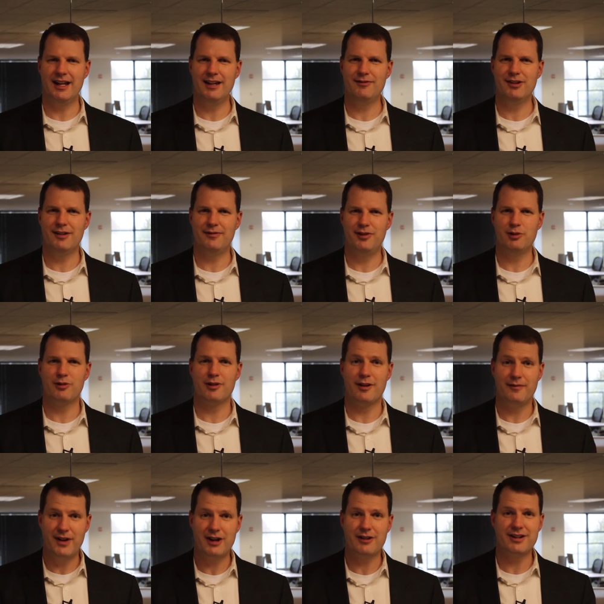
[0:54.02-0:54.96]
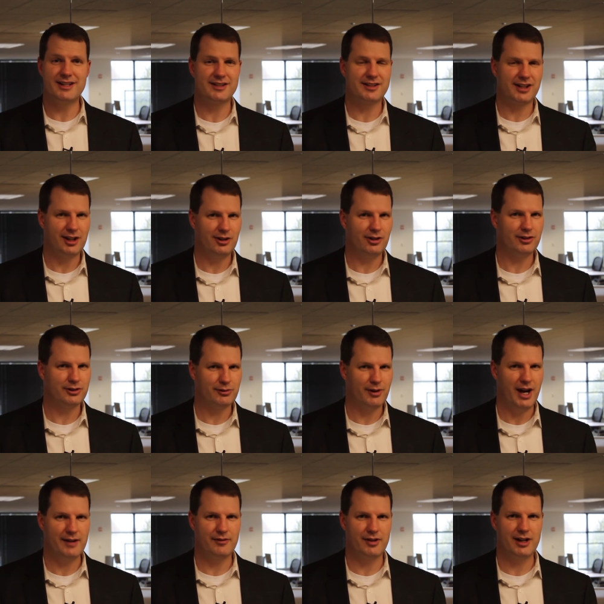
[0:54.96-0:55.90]
even if you were a very skilled
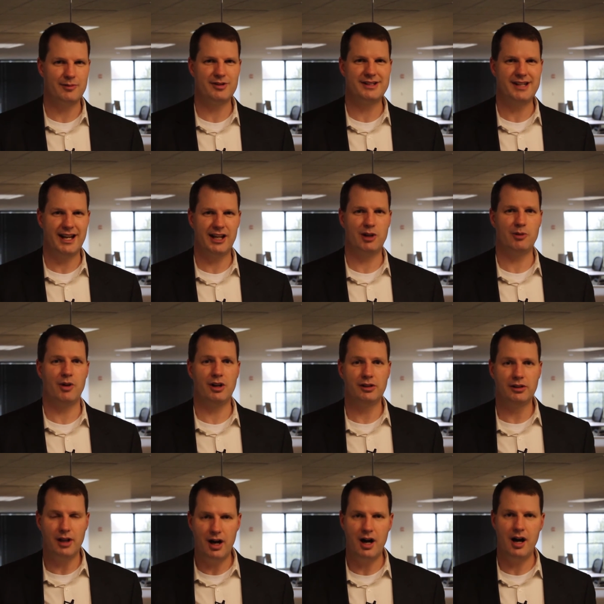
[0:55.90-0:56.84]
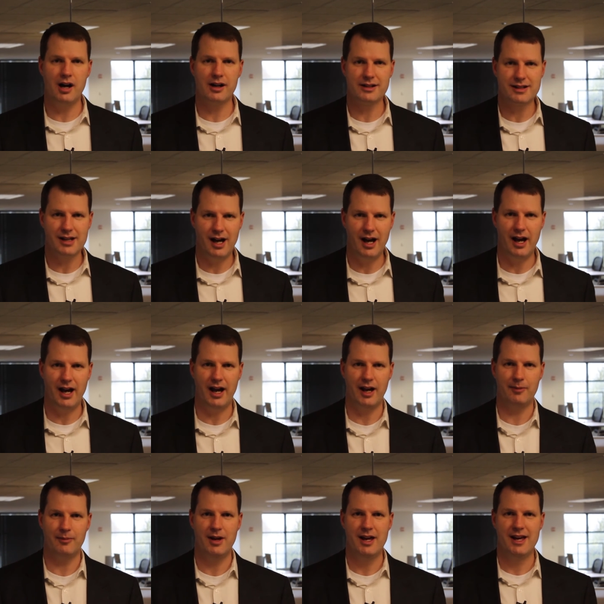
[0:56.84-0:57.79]
driver, it would take you a long
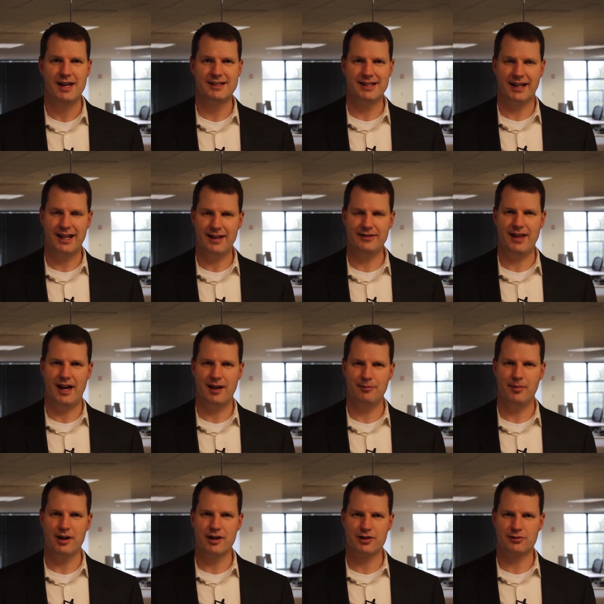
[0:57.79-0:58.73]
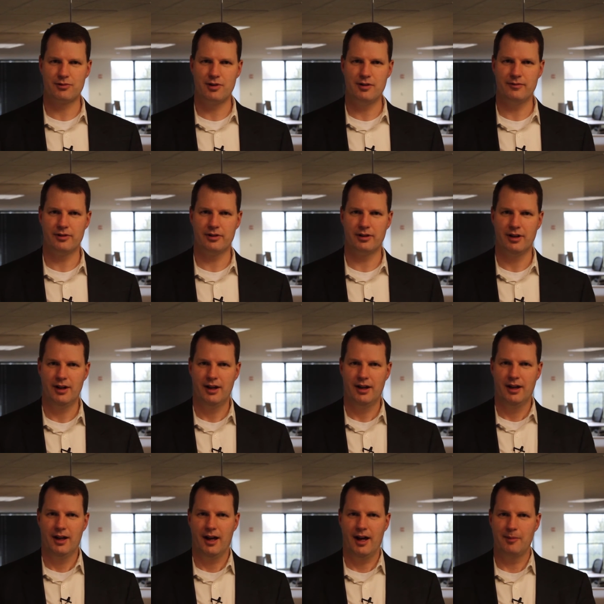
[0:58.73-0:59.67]
time to get that Mars rover
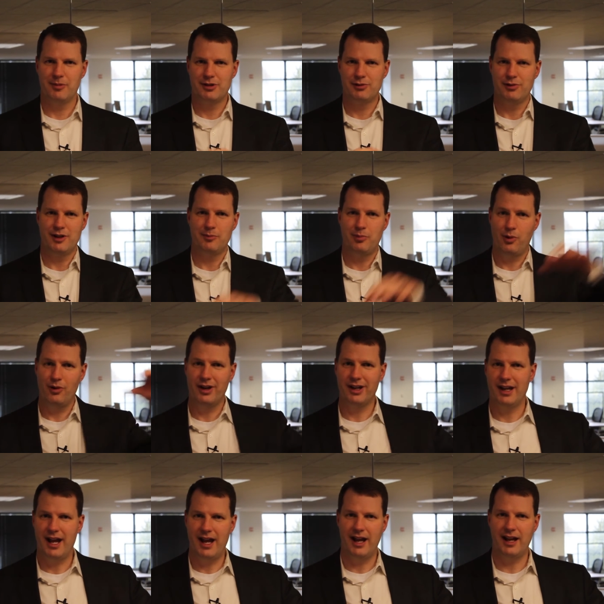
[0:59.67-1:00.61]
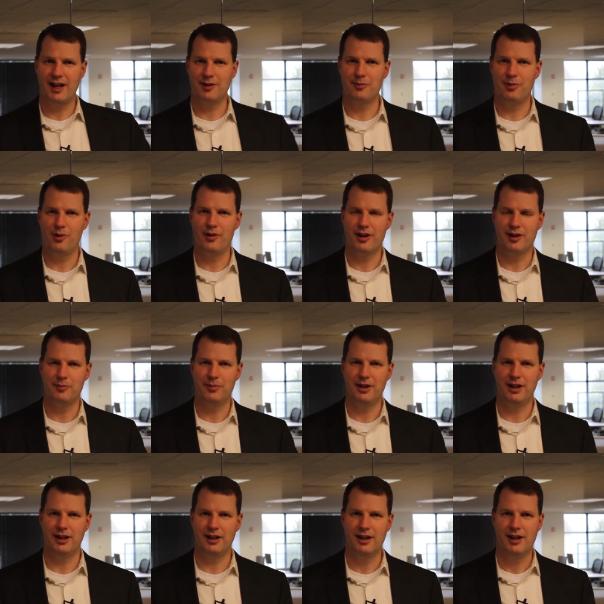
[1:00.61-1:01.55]
uh, between point A and point
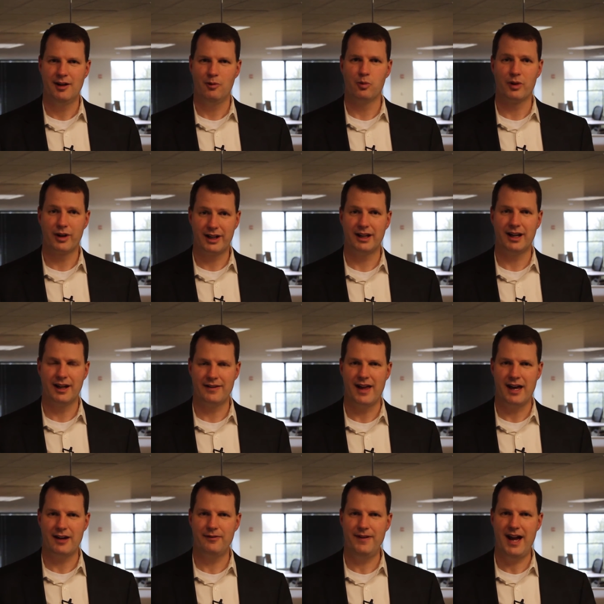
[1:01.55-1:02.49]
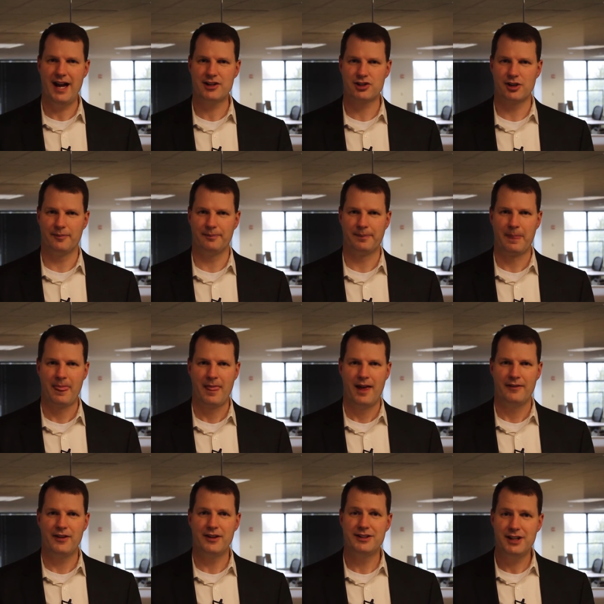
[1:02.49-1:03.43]
B working in that fashion.
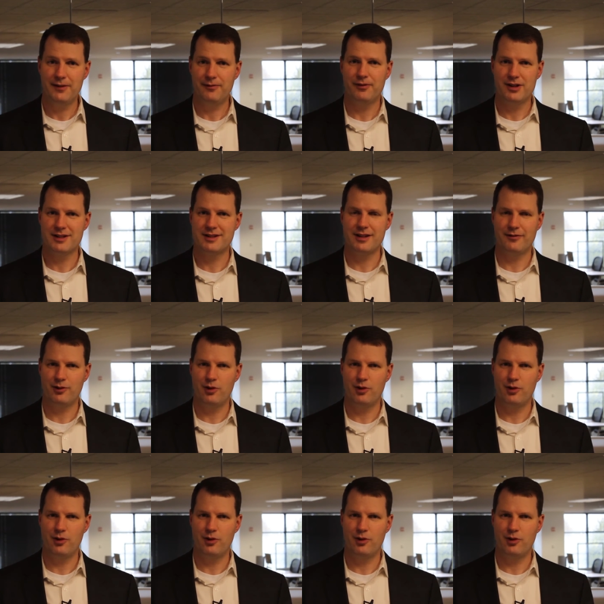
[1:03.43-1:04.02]
The difference,